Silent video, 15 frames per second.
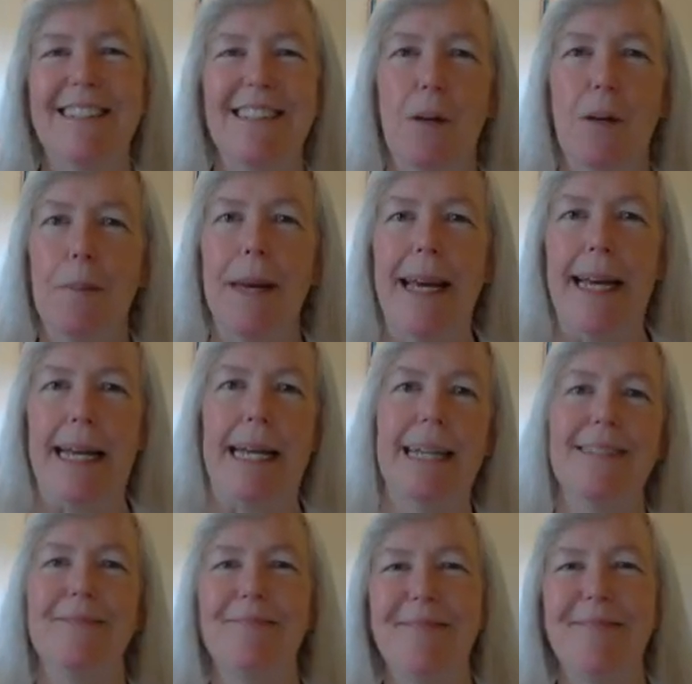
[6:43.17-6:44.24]
They're big,
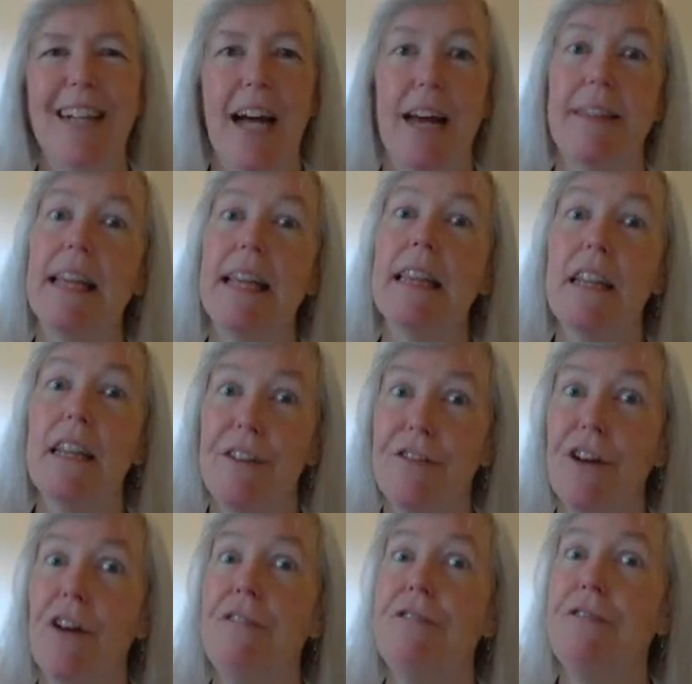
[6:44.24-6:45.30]
and they live
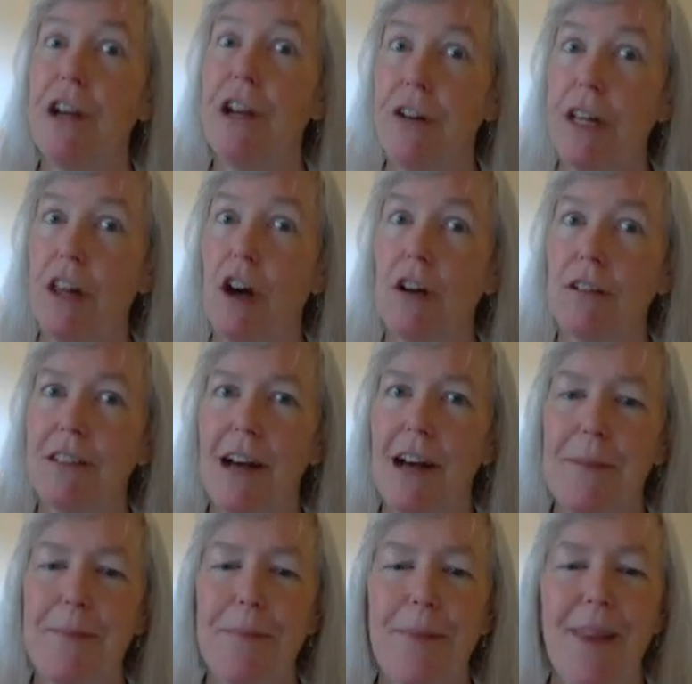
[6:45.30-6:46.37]
a very long
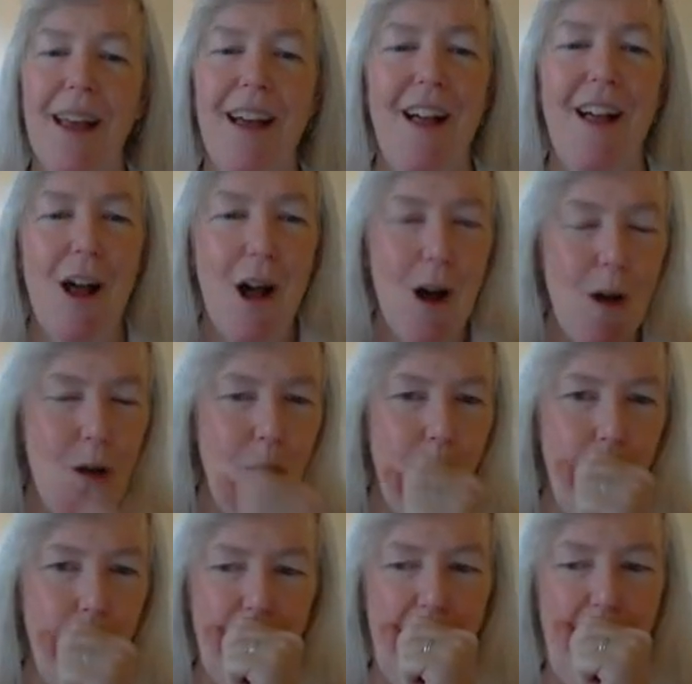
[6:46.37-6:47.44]

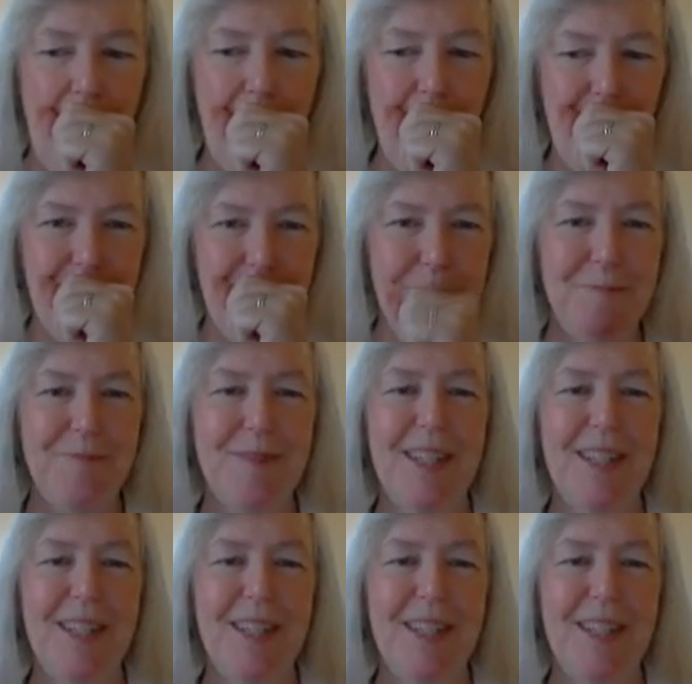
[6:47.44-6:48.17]
time.